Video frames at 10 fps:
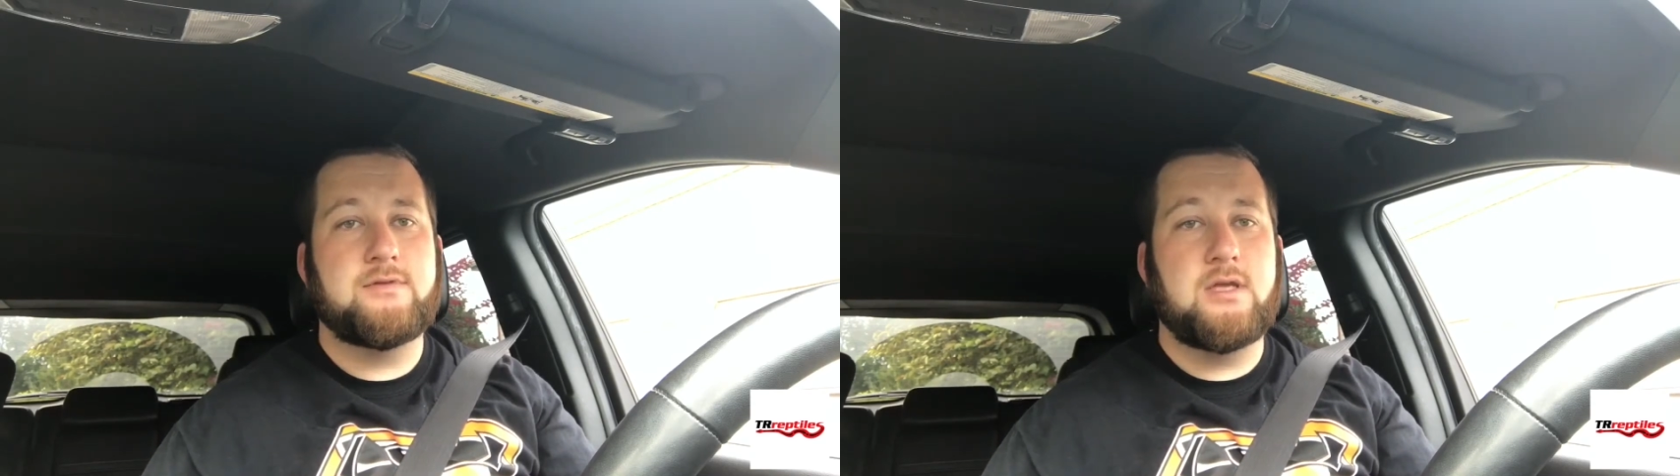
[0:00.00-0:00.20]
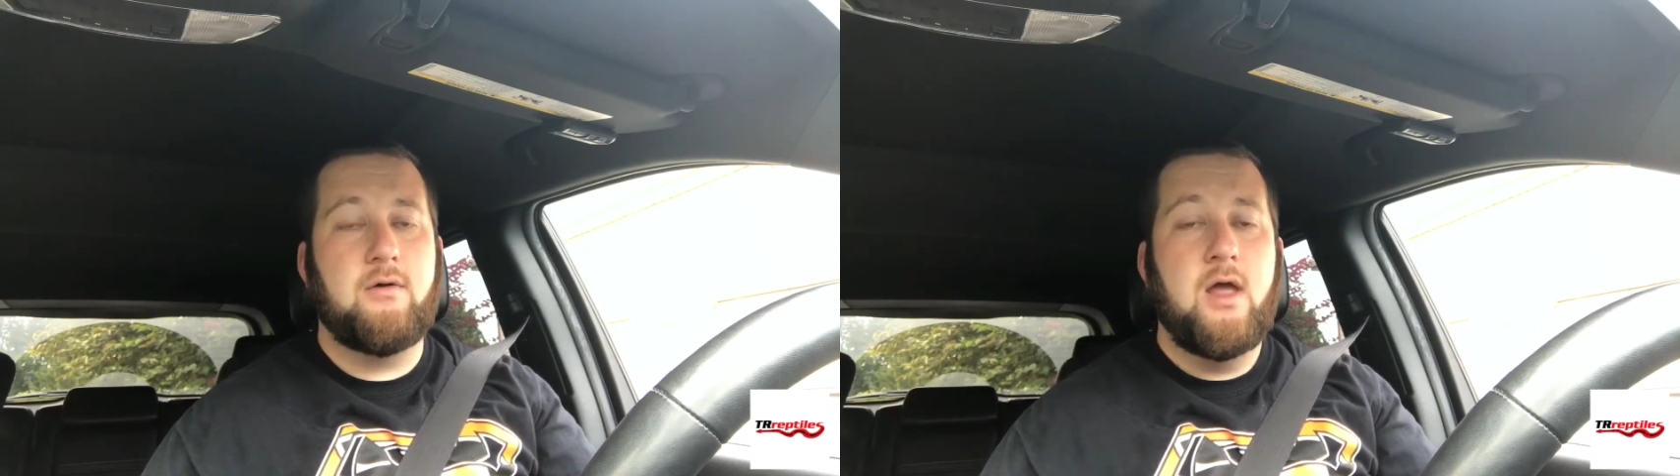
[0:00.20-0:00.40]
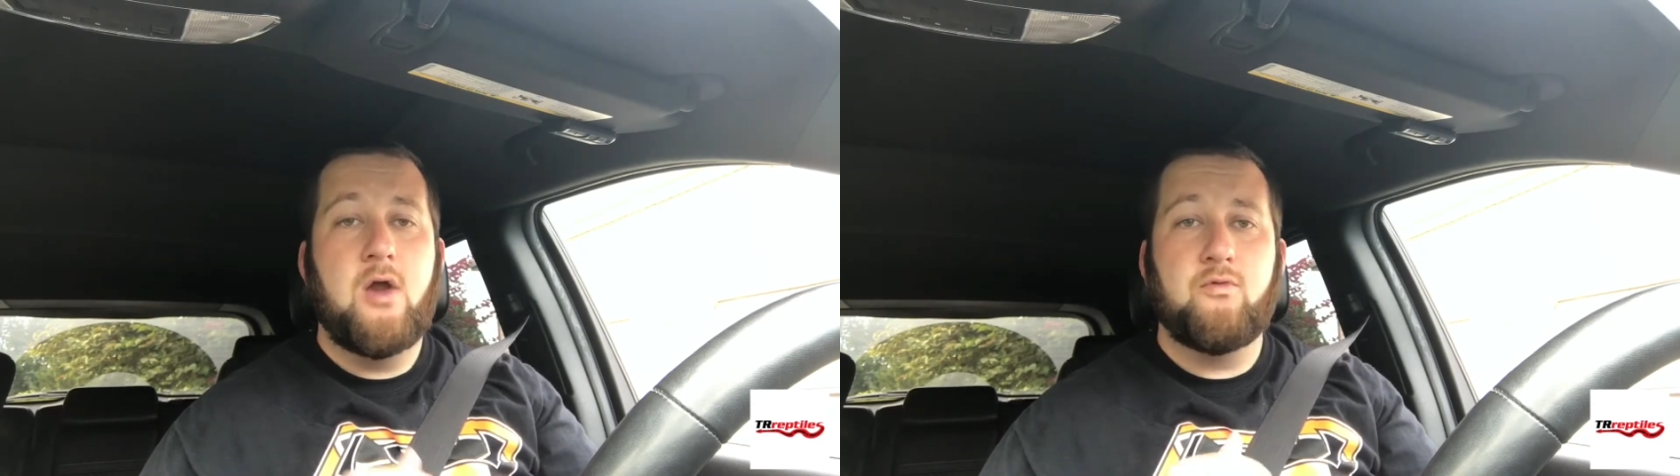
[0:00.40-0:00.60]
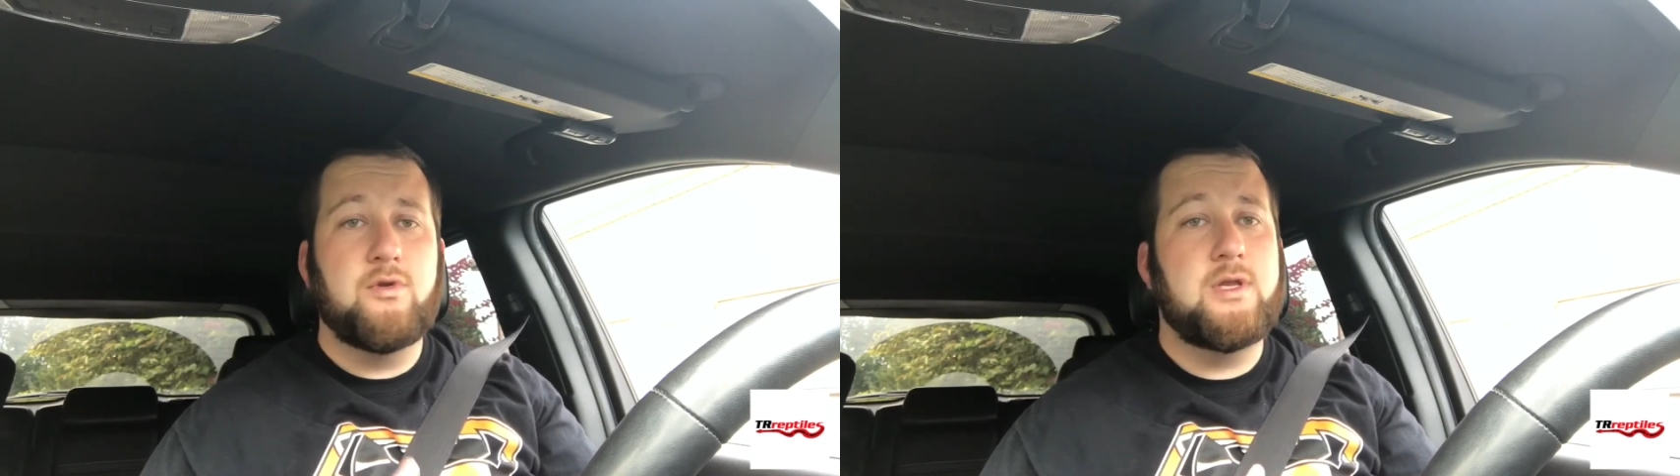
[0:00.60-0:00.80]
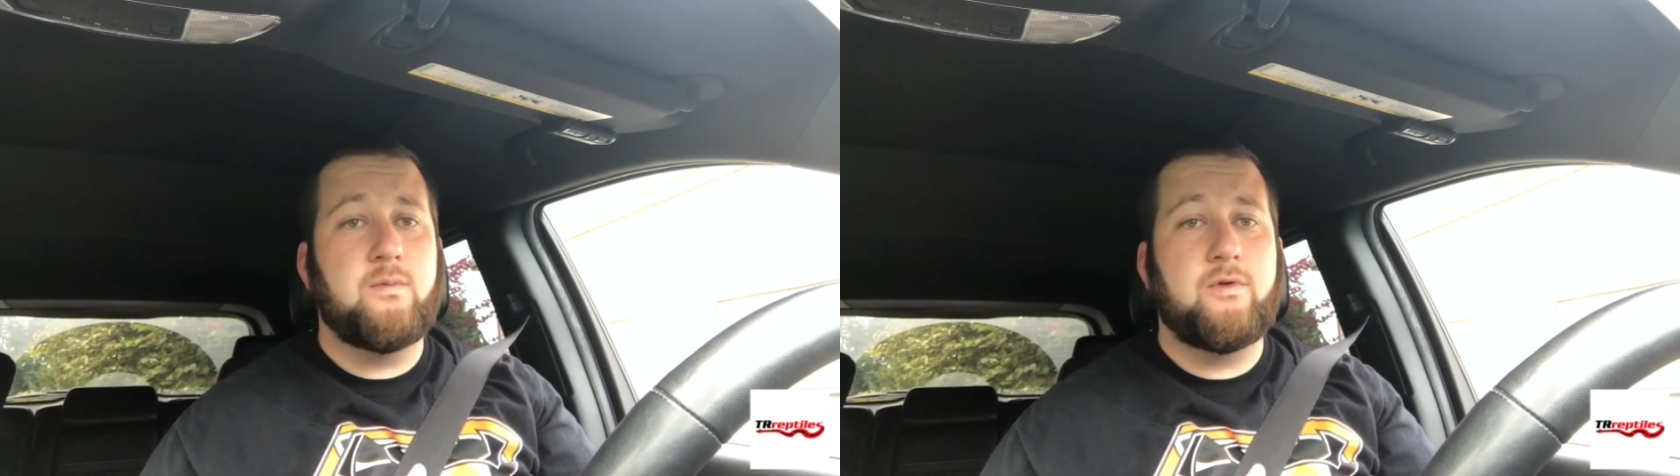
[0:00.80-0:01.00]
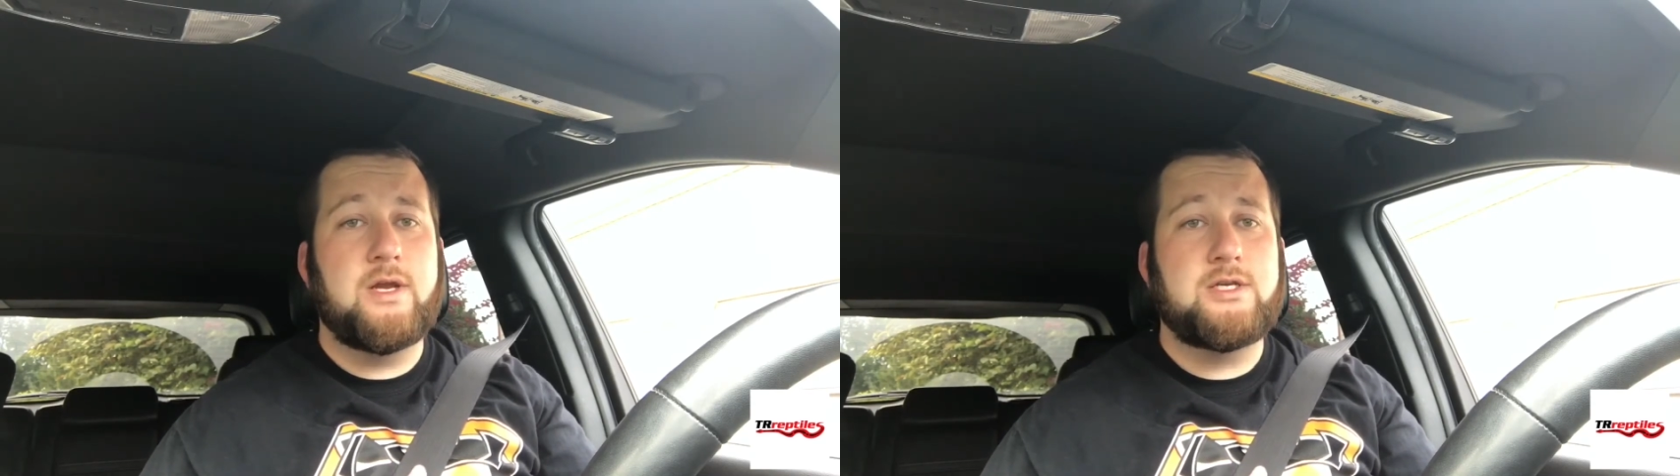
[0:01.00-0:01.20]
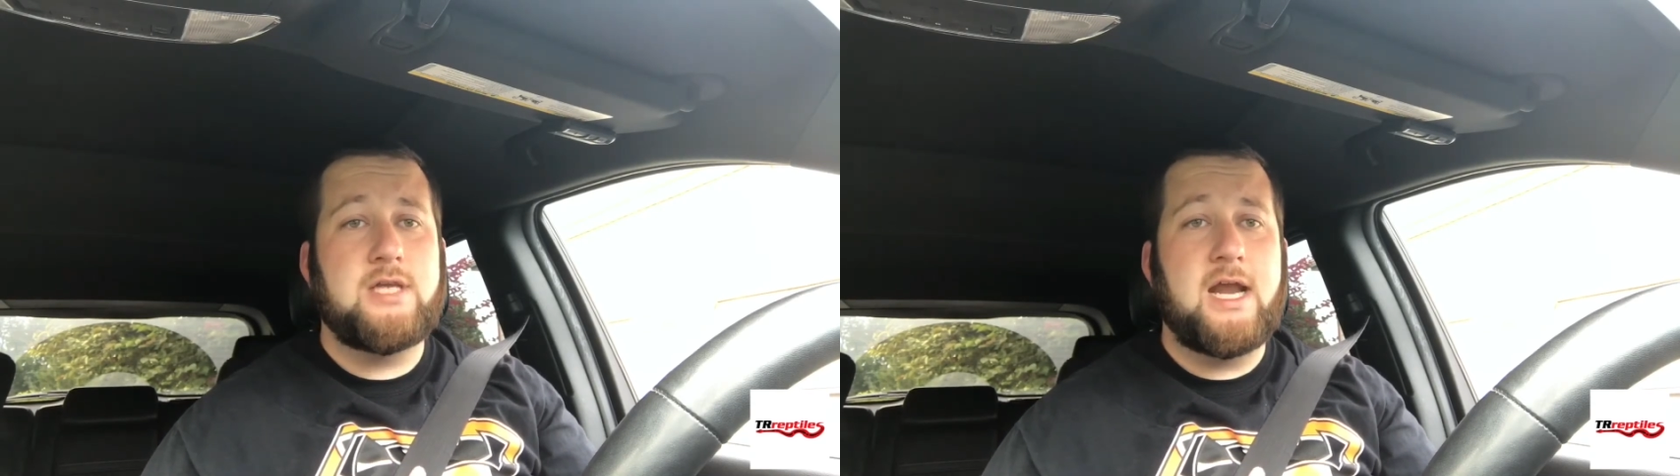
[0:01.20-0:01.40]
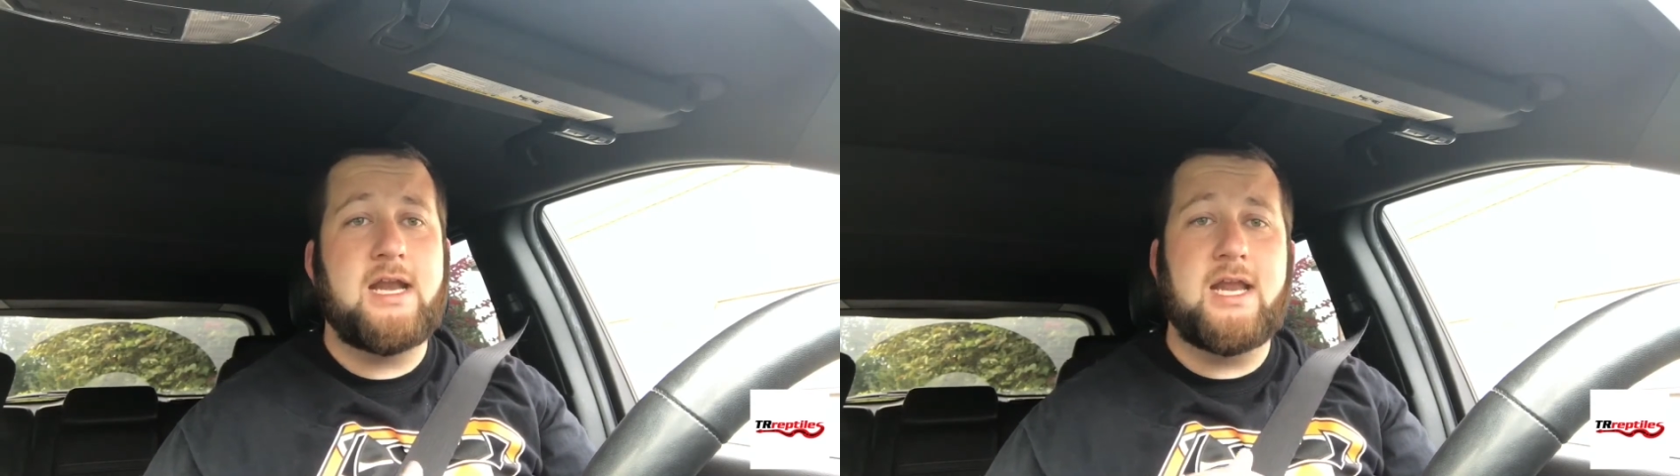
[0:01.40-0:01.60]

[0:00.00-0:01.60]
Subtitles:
So really appreciate it.